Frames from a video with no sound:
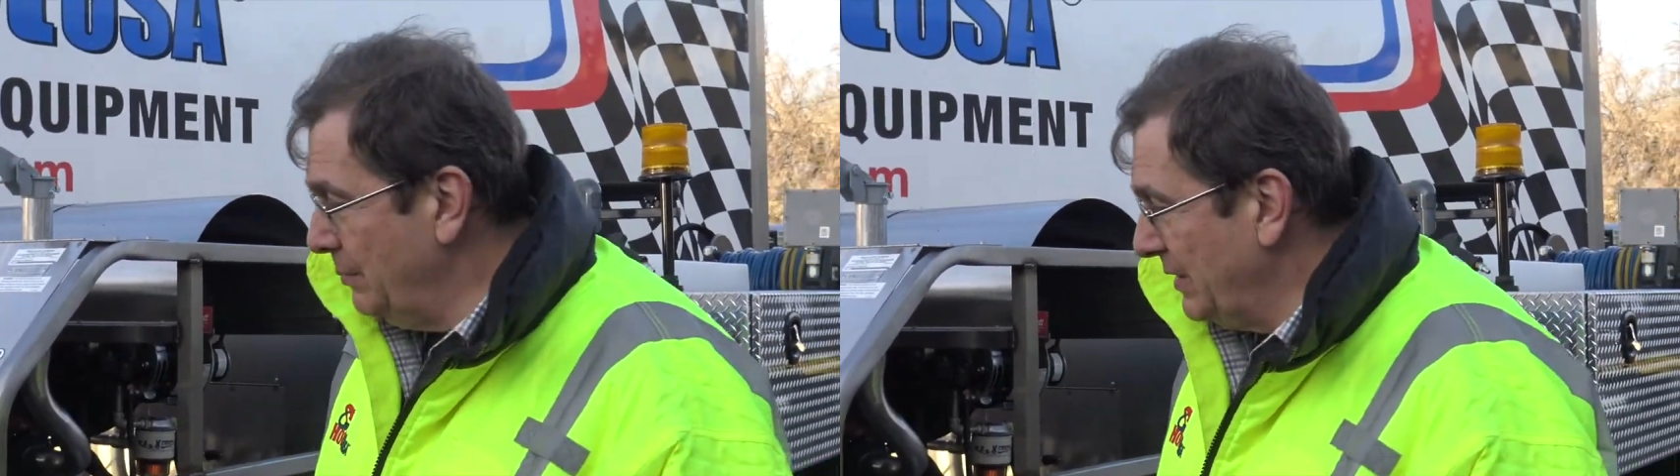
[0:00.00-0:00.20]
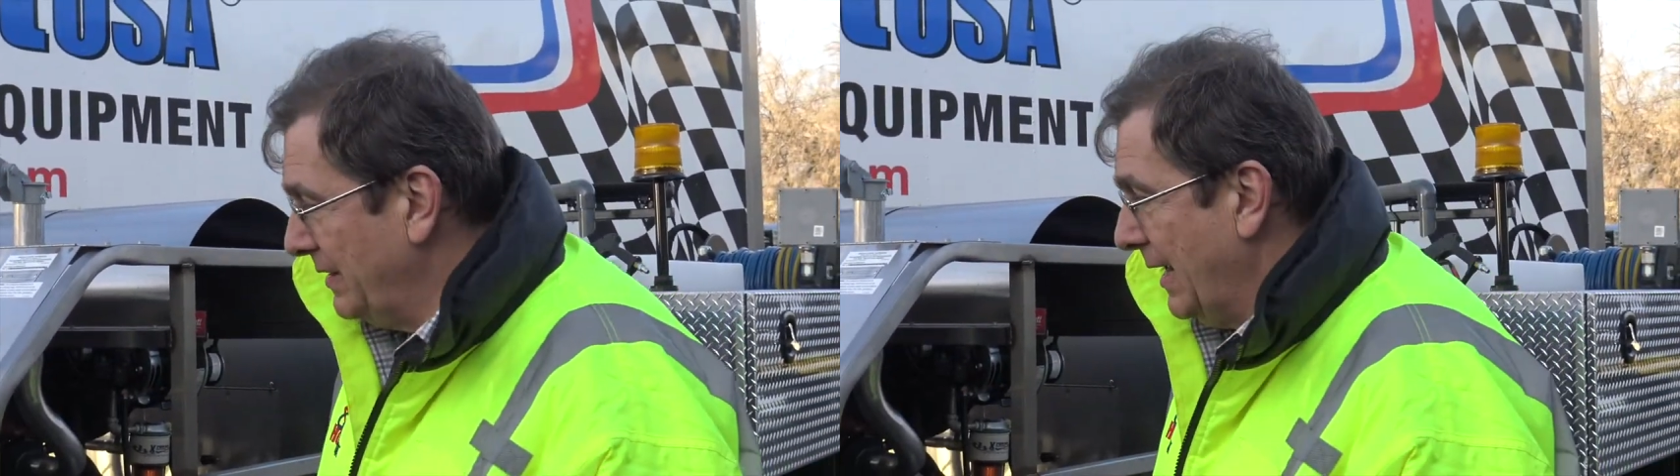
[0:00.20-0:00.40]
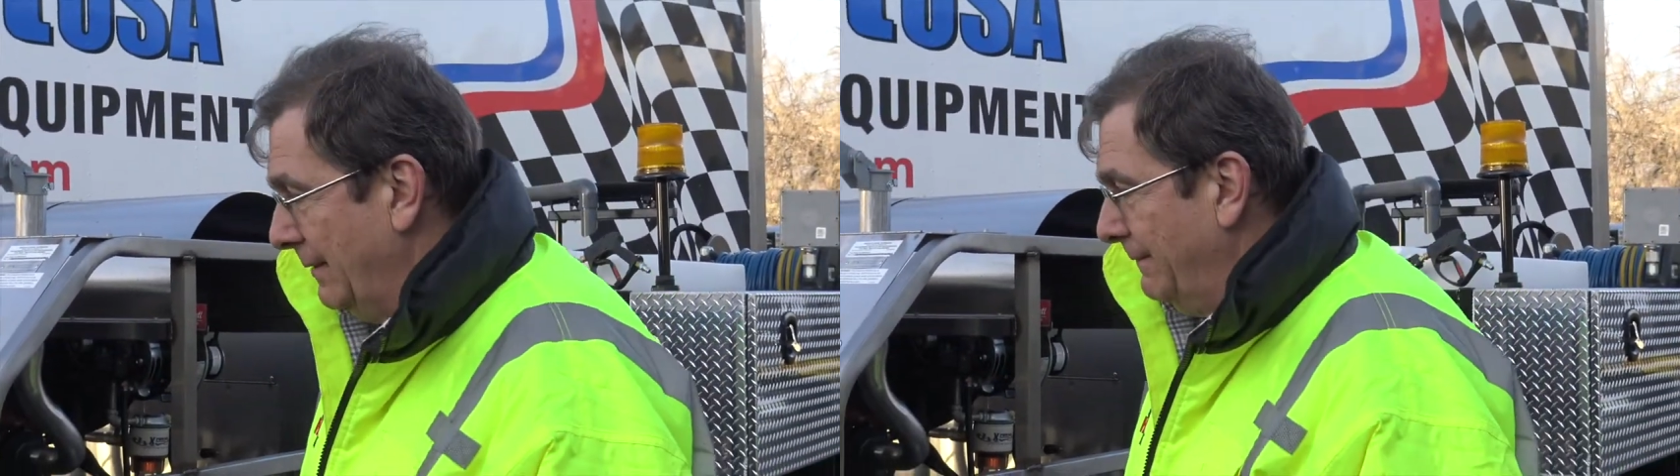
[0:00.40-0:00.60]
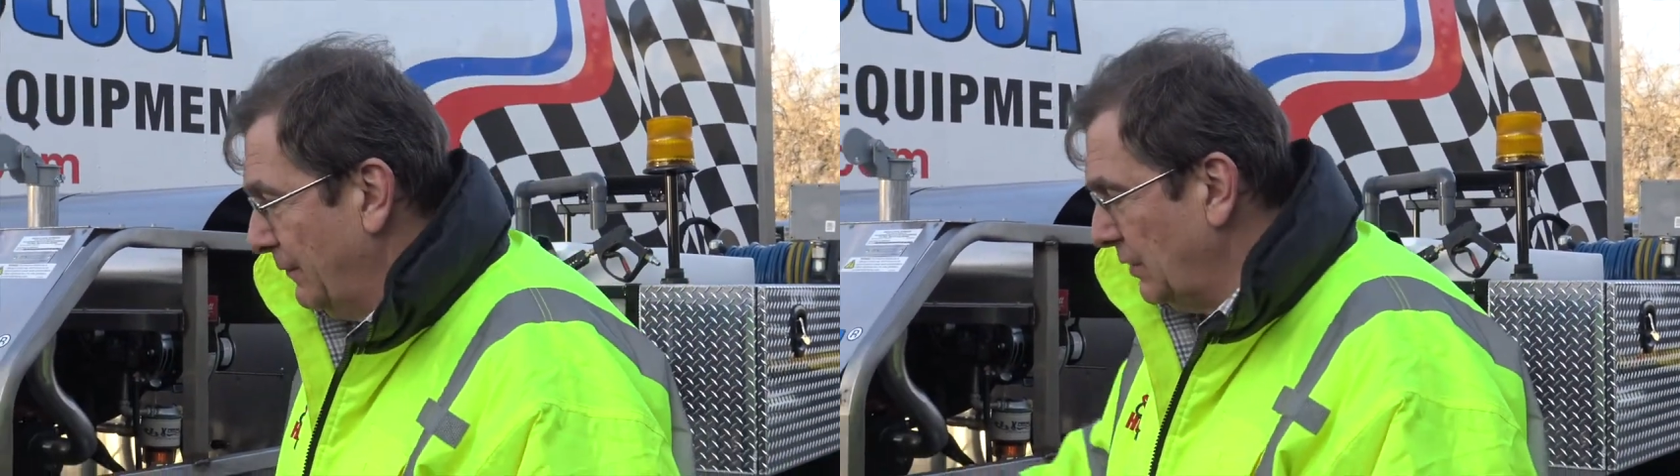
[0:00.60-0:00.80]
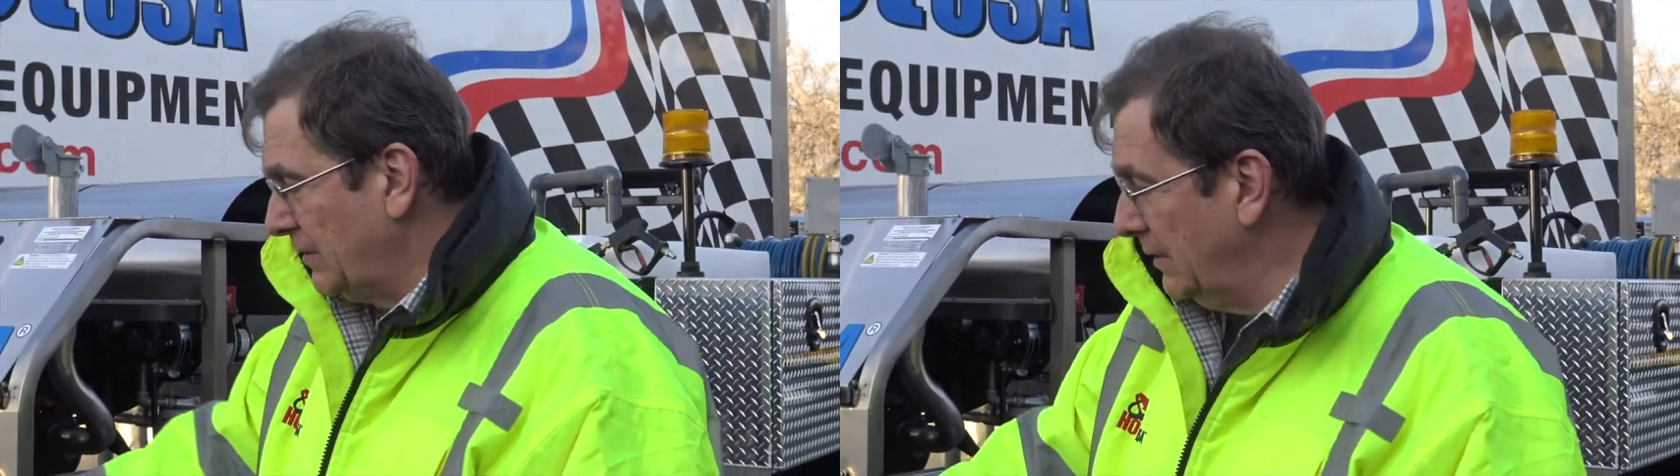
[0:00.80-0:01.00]
you beat that?
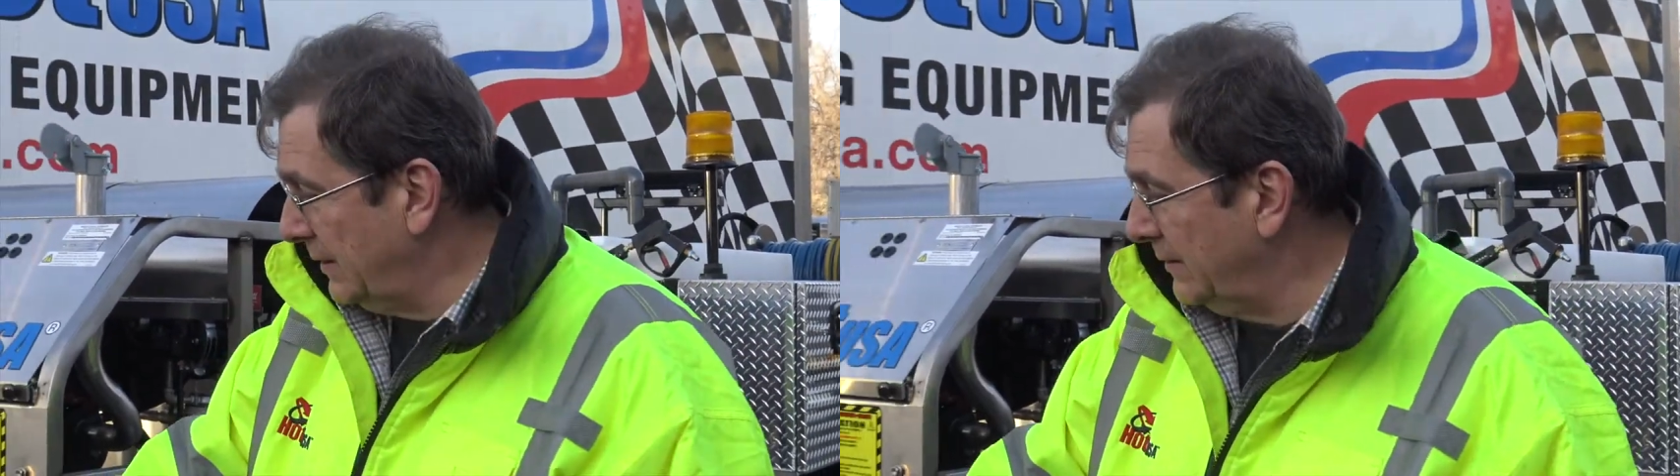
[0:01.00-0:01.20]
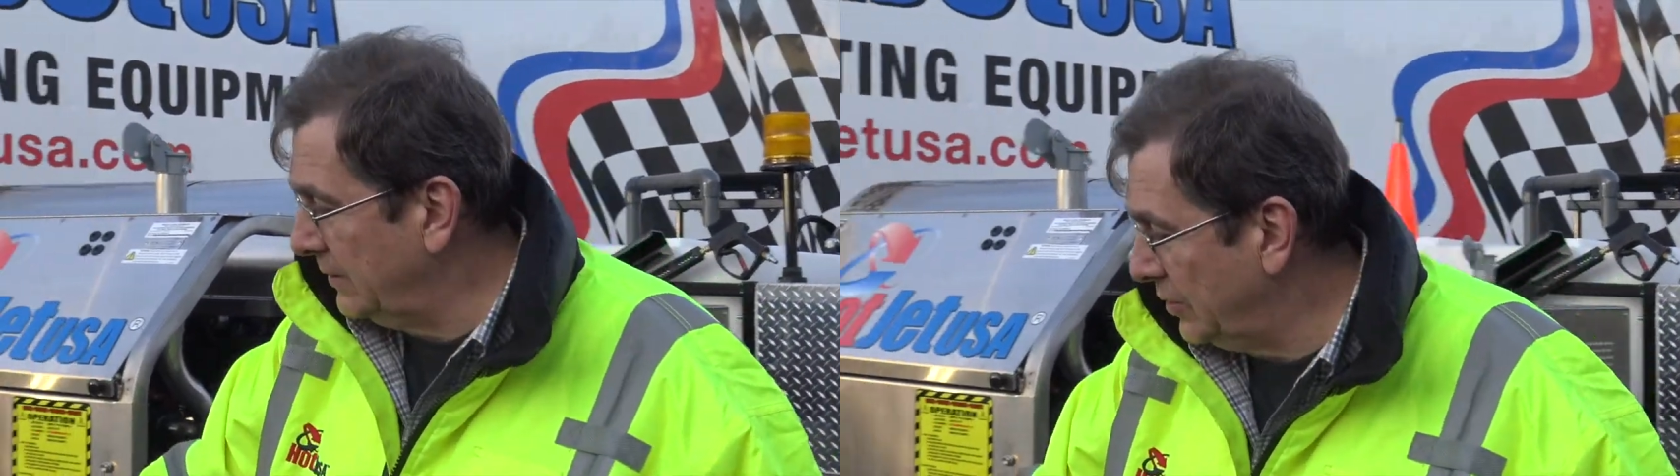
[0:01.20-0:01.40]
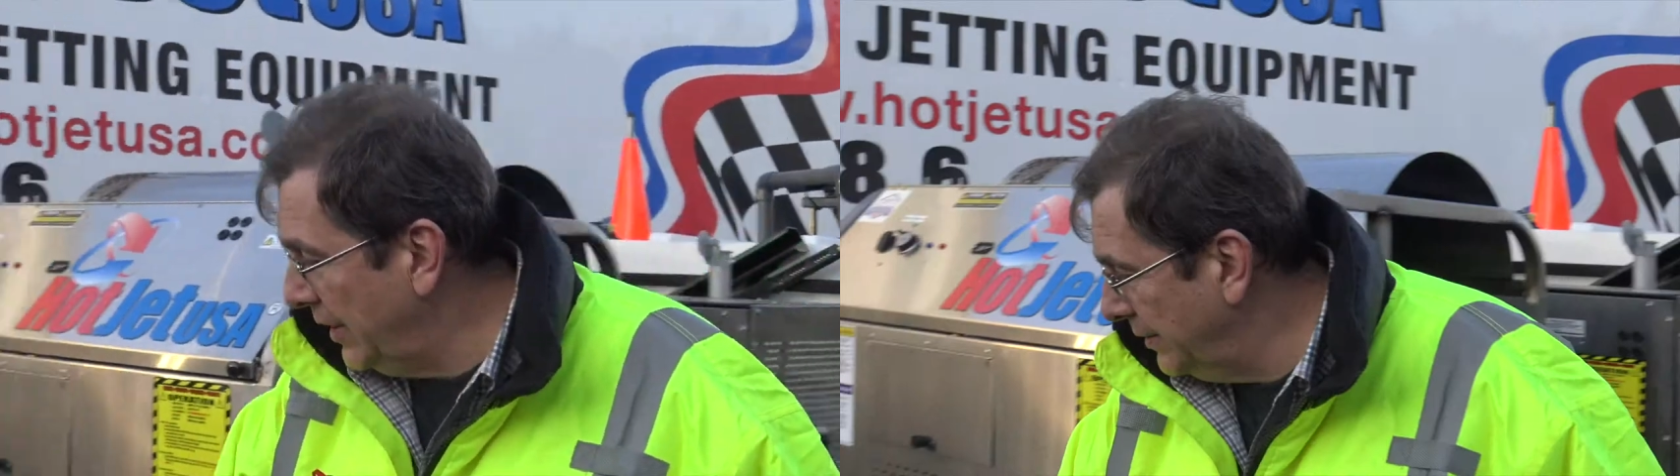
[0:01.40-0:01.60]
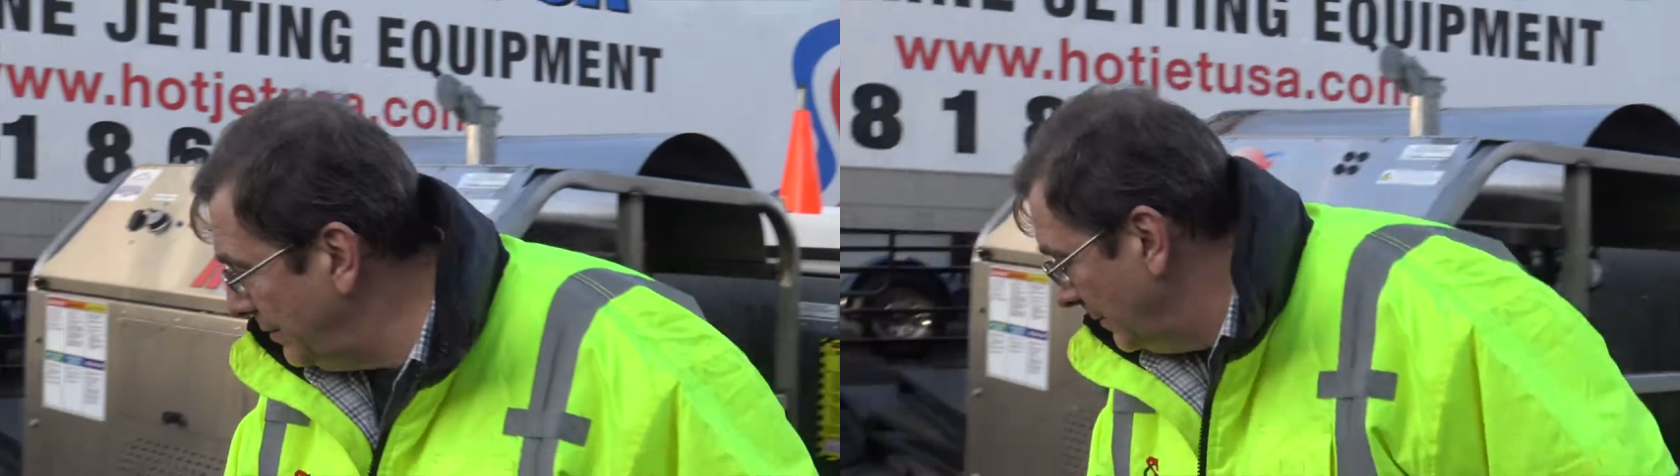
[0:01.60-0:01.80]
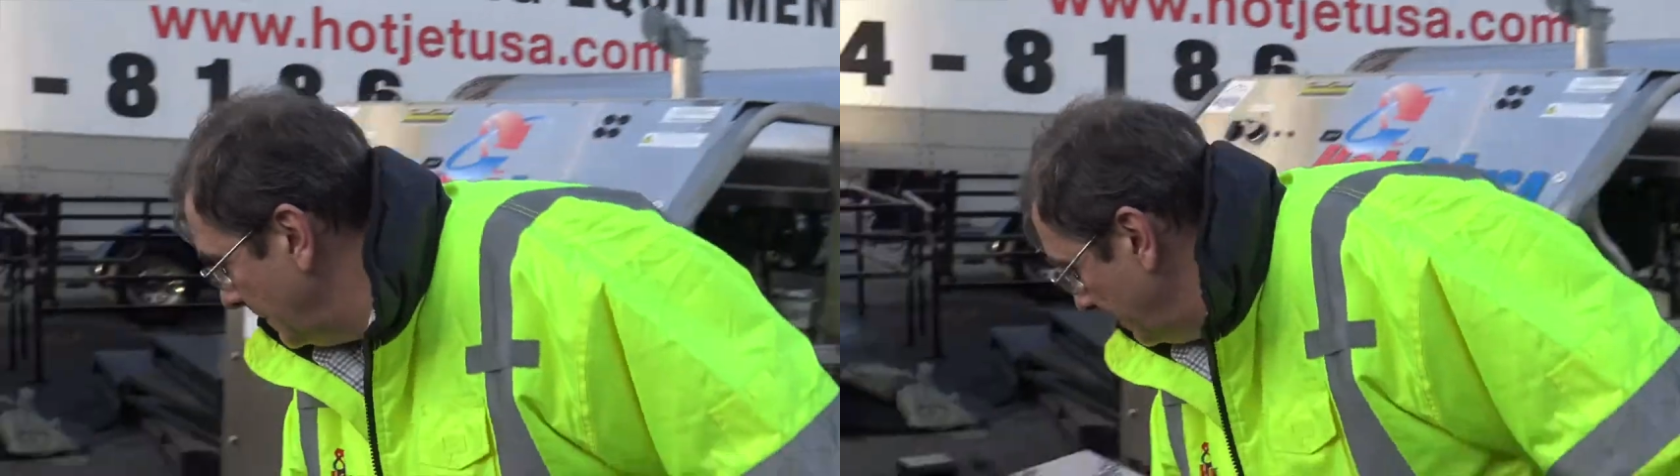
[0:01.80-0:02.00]
First, look at the trailer.